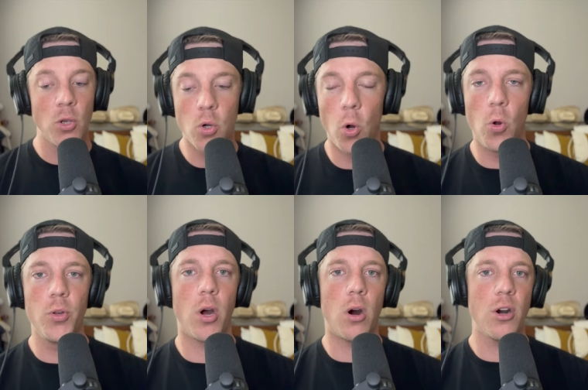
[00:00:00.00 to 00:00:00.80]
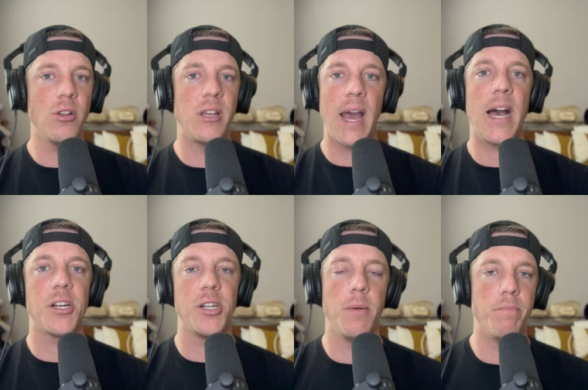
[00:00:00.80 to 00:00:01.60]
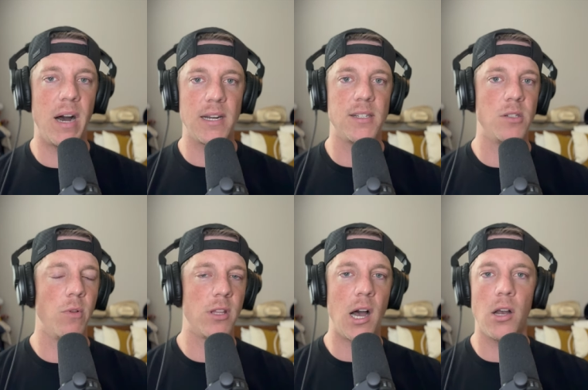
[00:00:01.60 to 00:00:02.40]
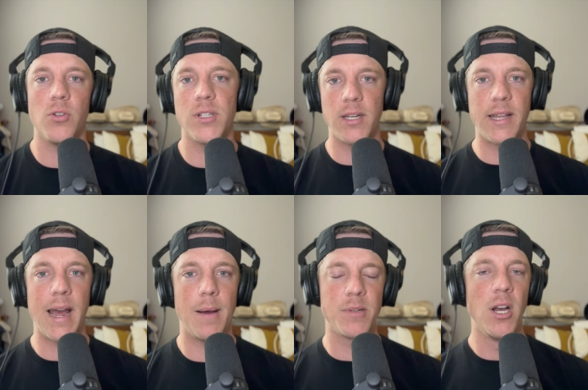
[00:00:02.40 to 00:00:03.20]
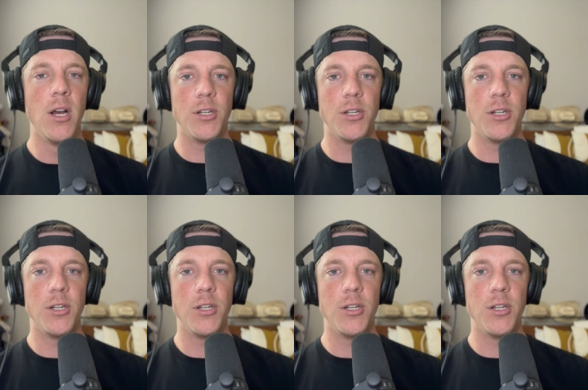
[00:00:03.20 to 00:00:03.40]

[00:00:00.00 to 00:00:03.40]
cold hard cash and boxes with goggles and caps